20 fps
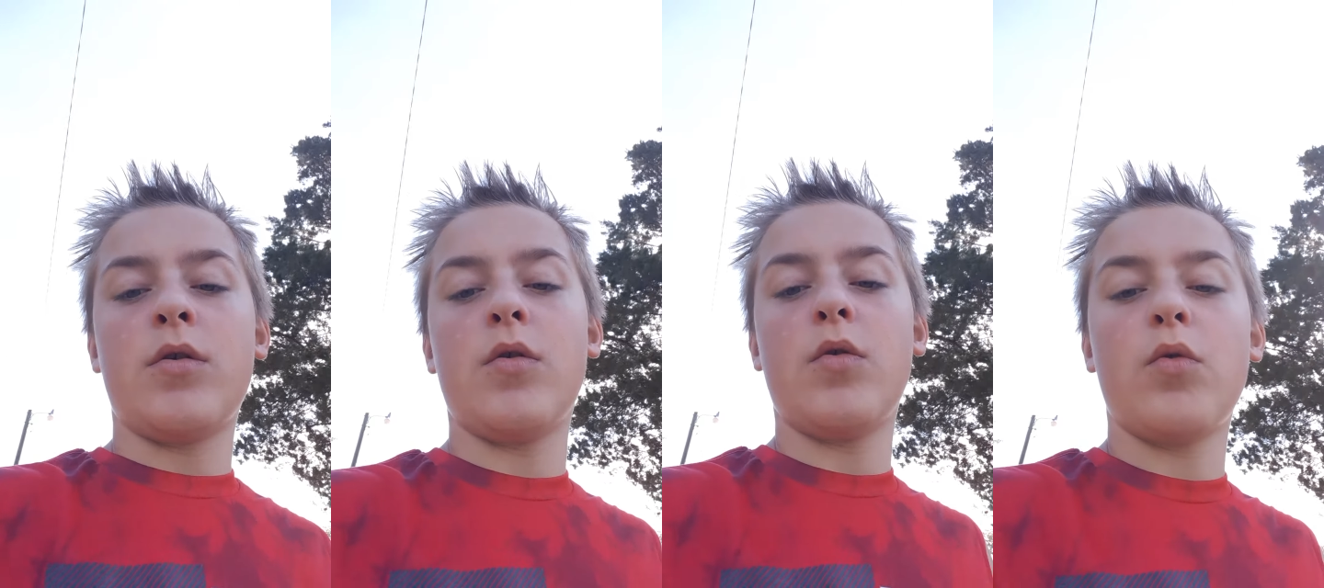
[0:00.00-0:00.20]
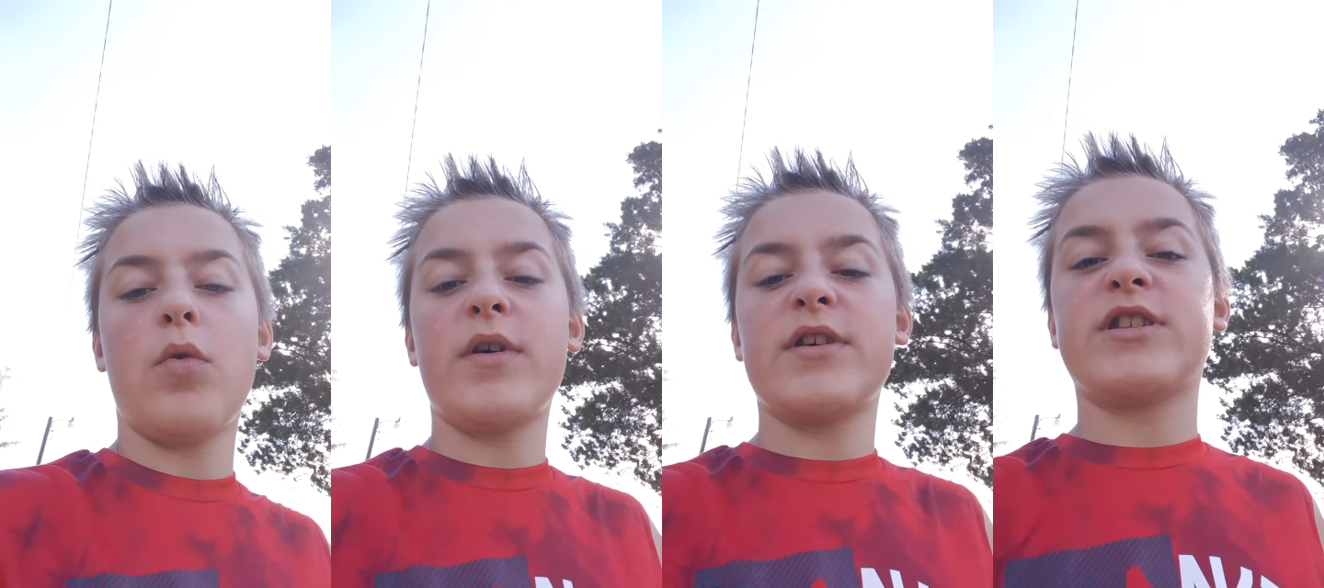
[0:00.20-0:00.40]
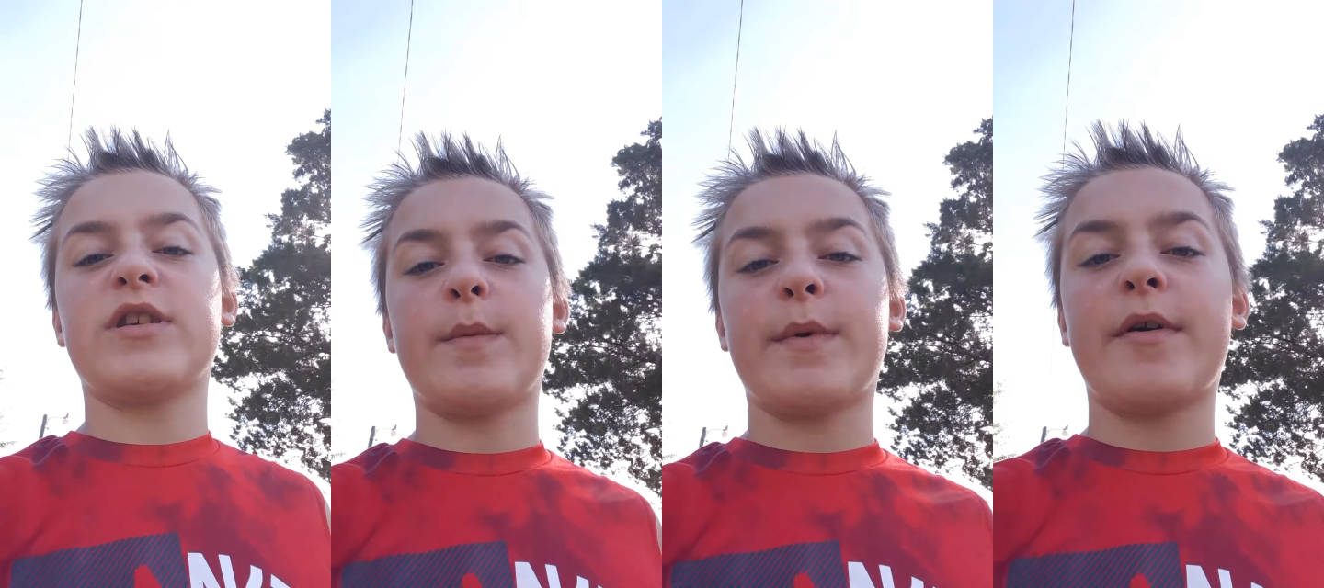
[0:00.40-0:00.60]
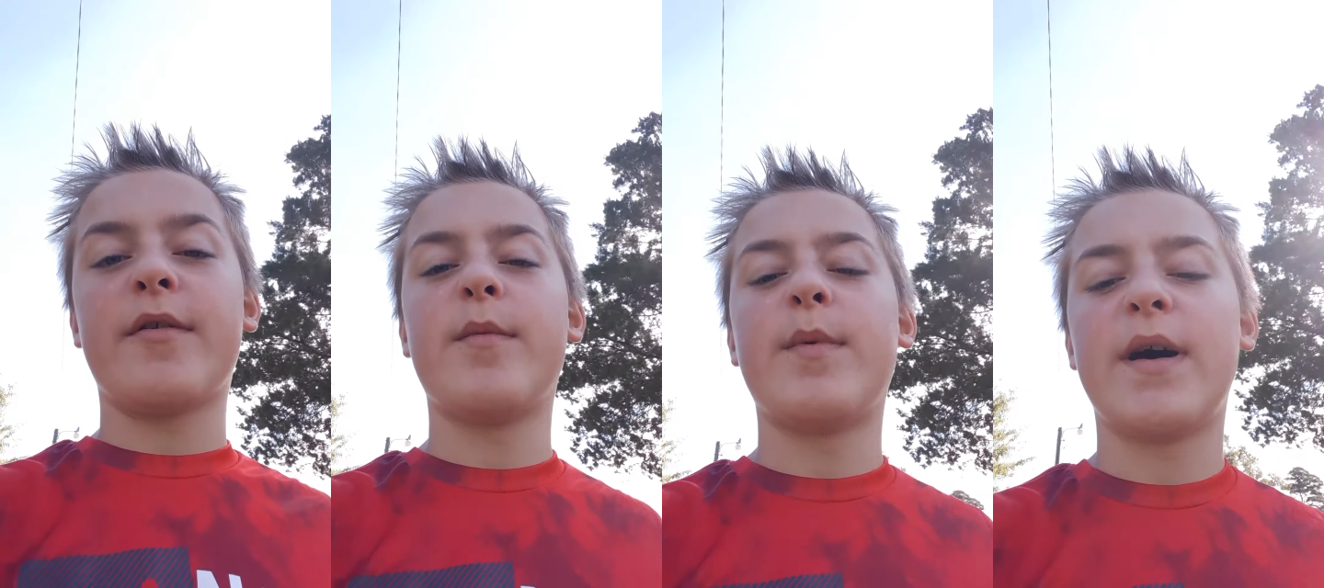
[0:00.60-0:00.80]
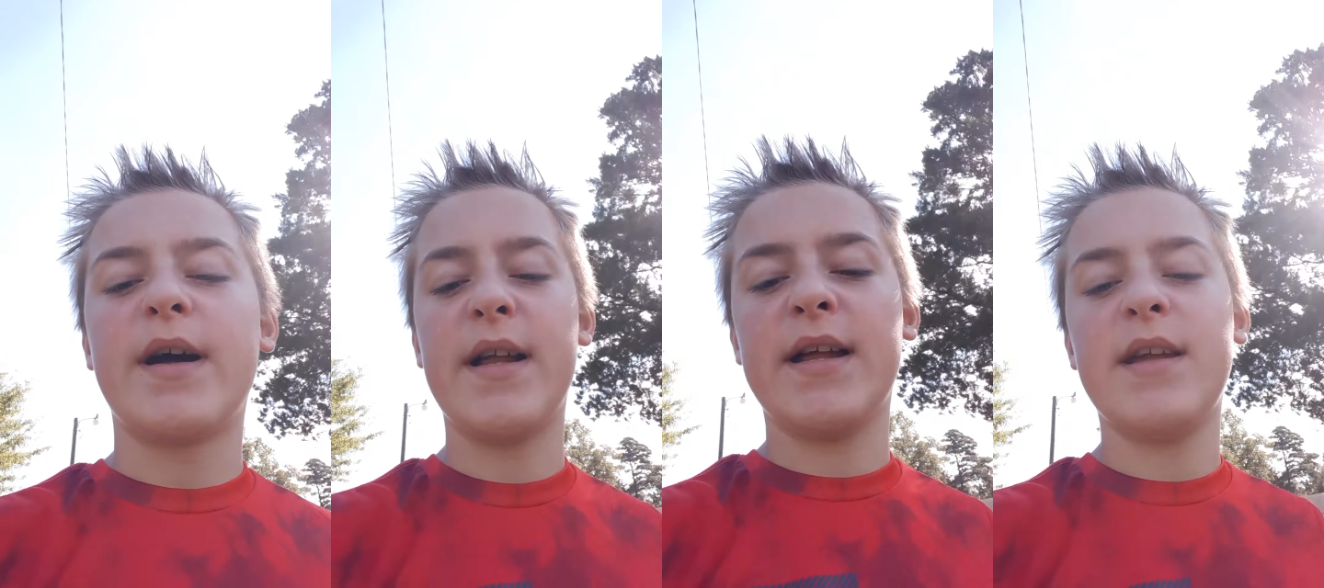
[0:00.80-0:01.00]
What's up,
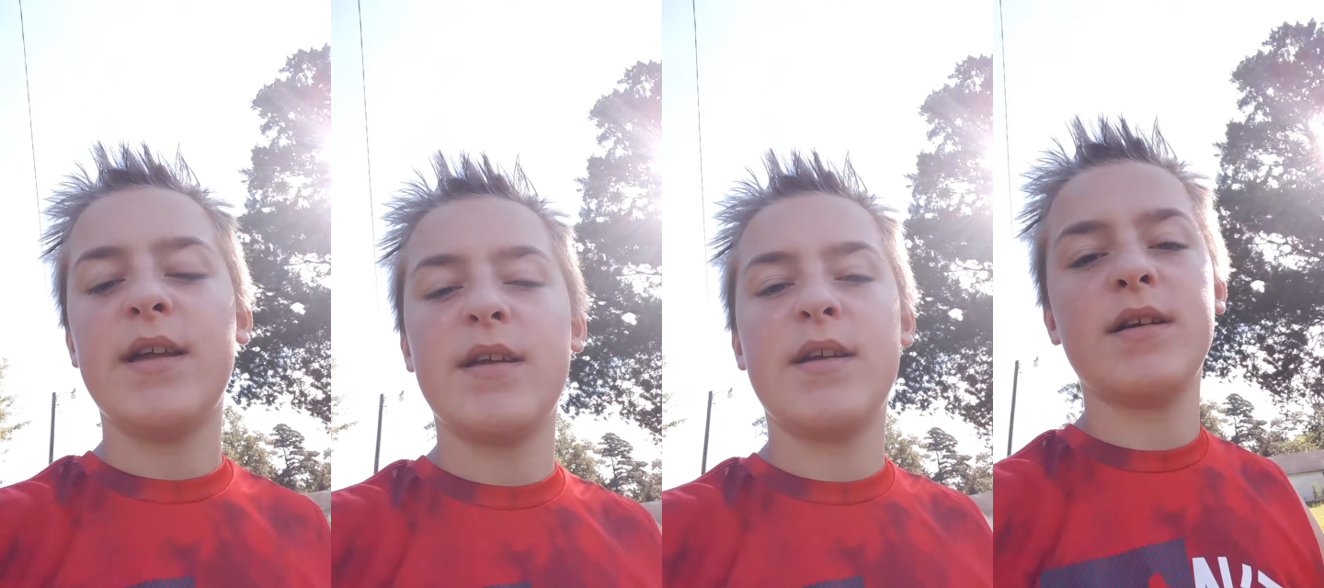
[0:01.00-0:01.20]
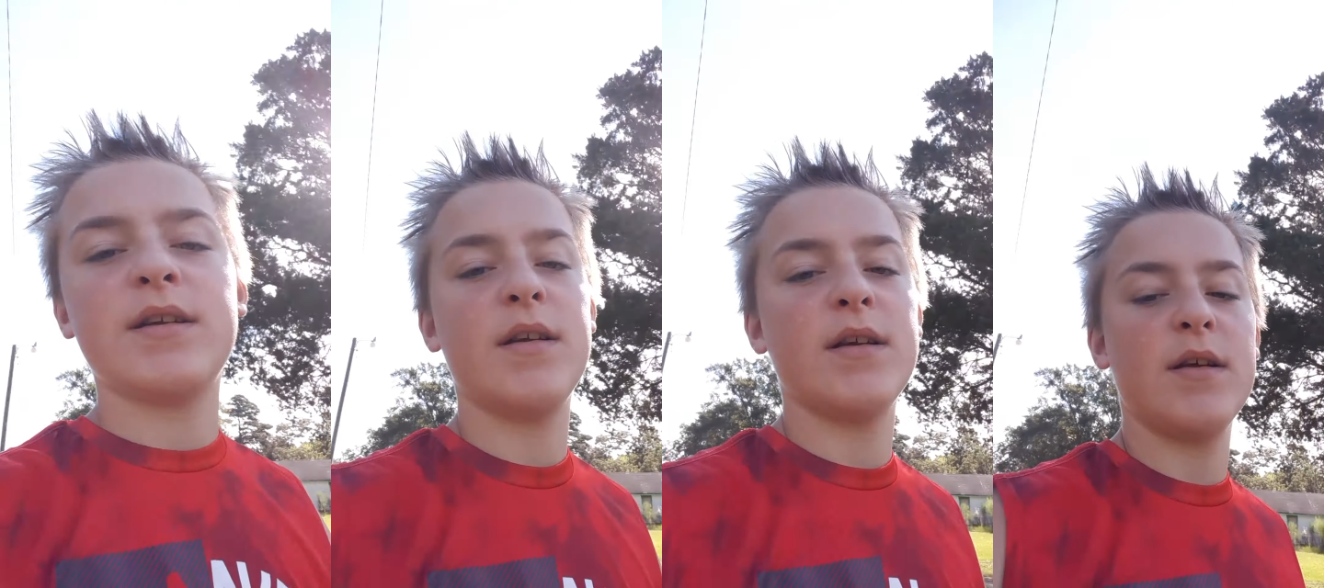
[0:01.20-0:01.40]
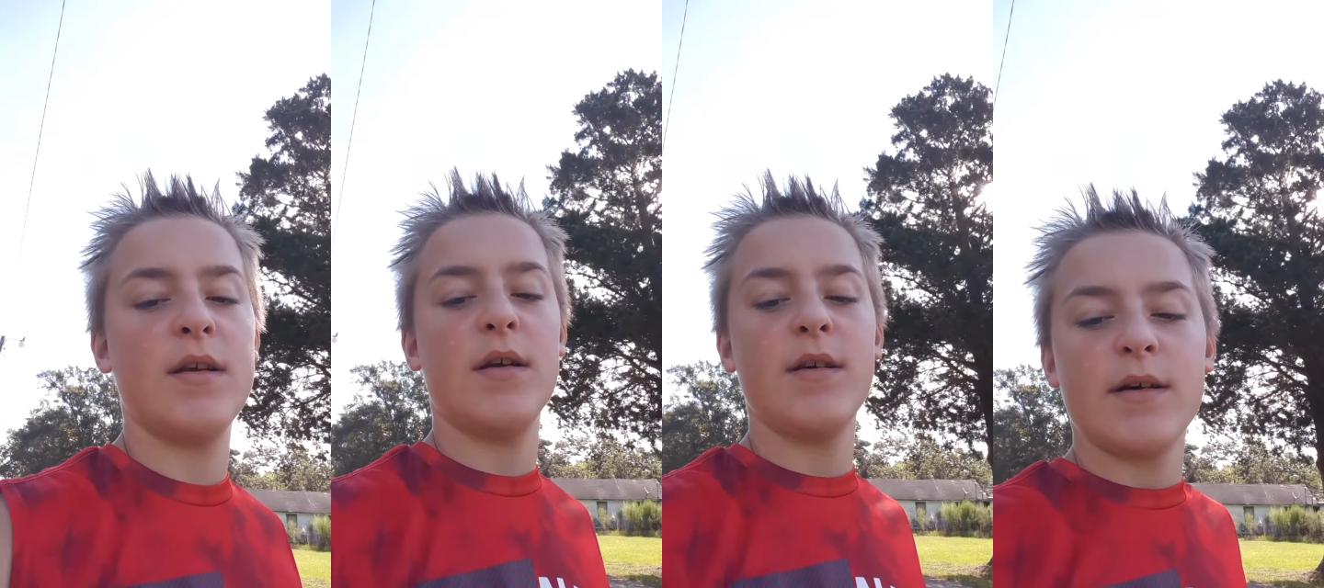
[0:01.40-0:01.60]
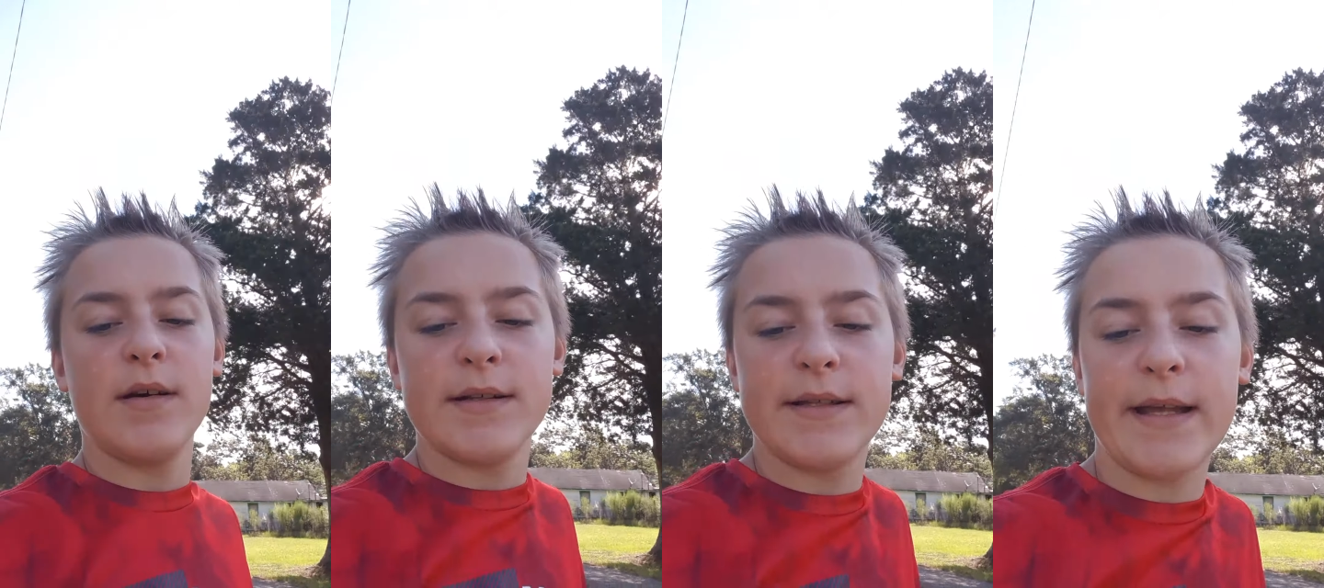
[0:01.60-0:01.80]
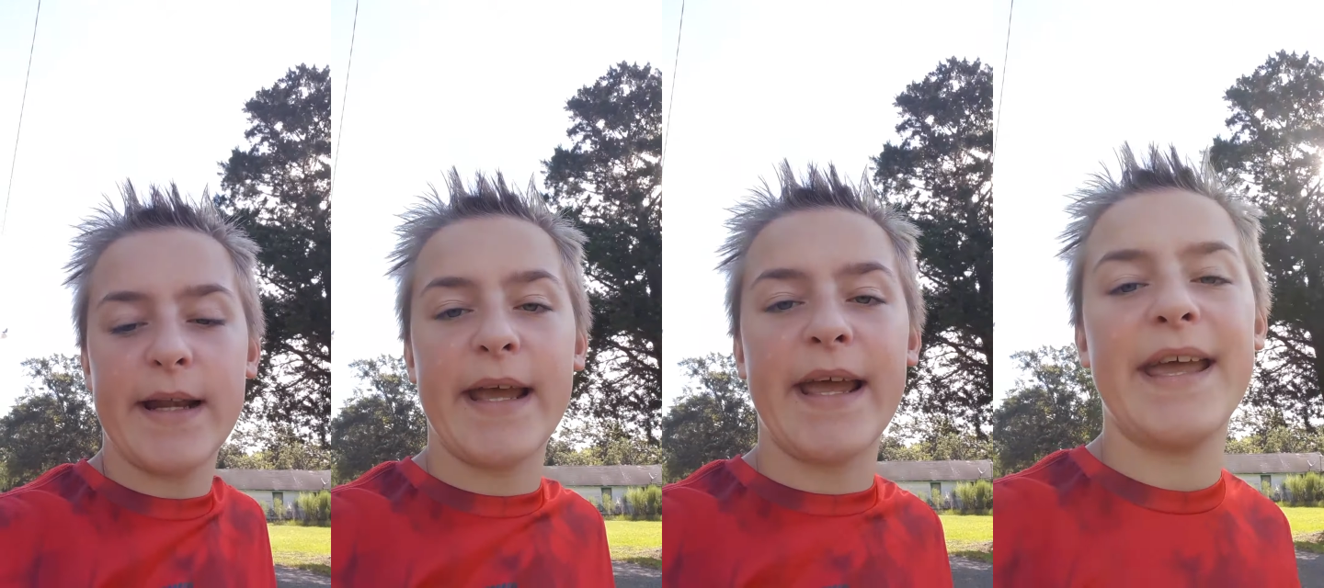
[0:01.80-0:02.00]
everybody?
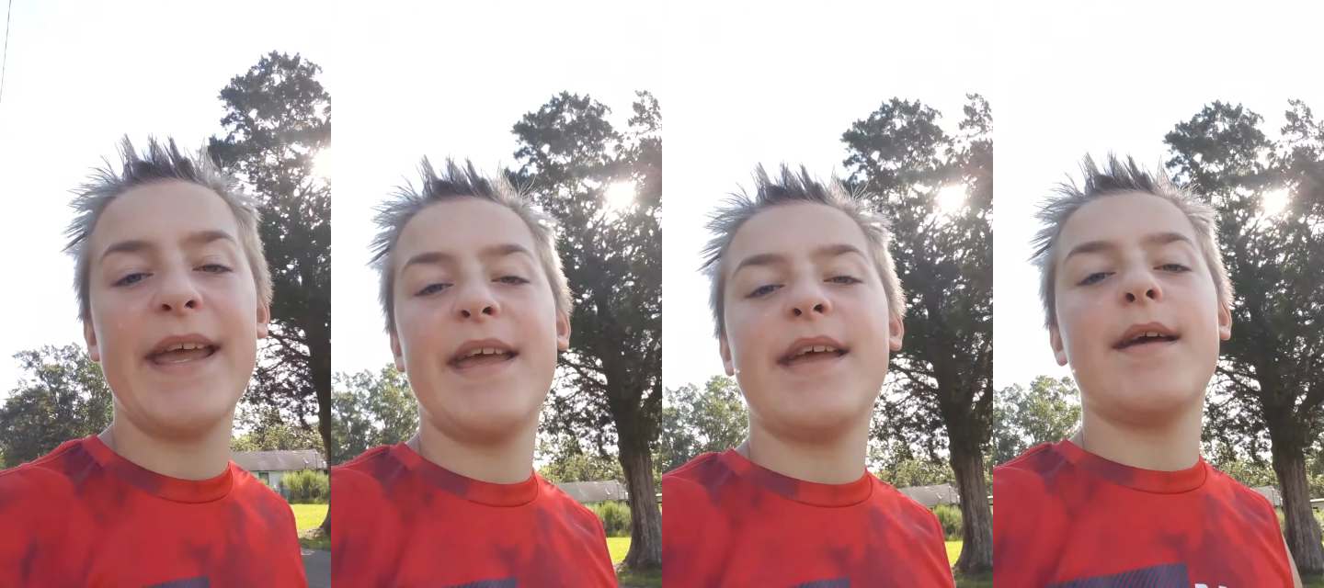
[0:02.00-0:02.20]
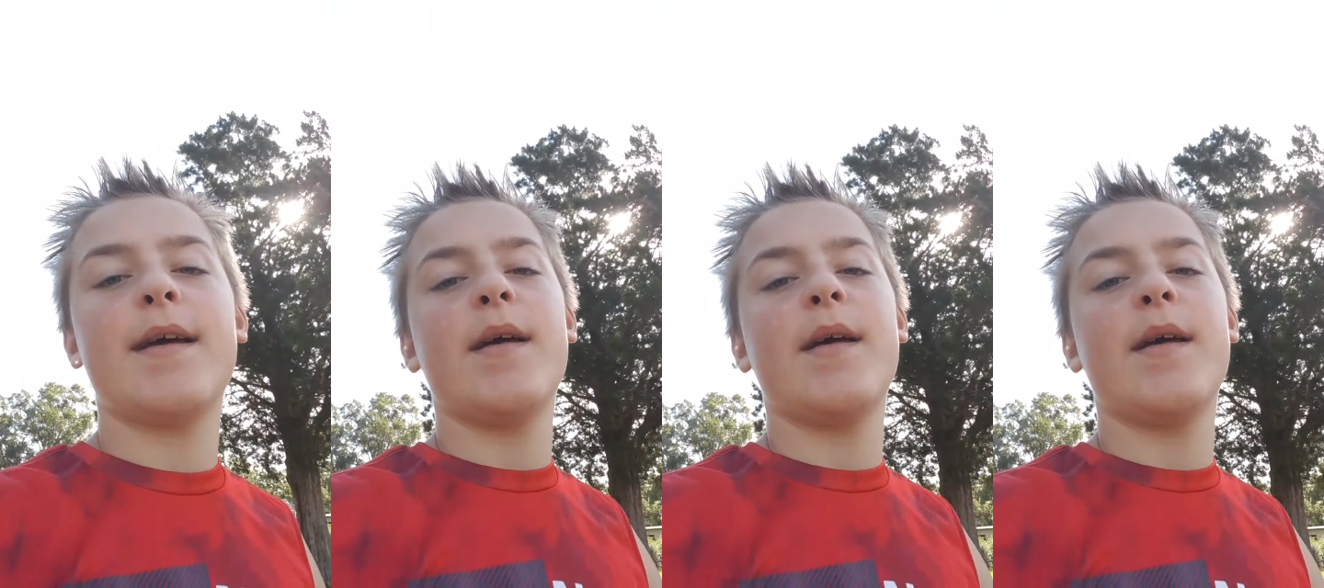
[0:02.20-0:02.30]
Today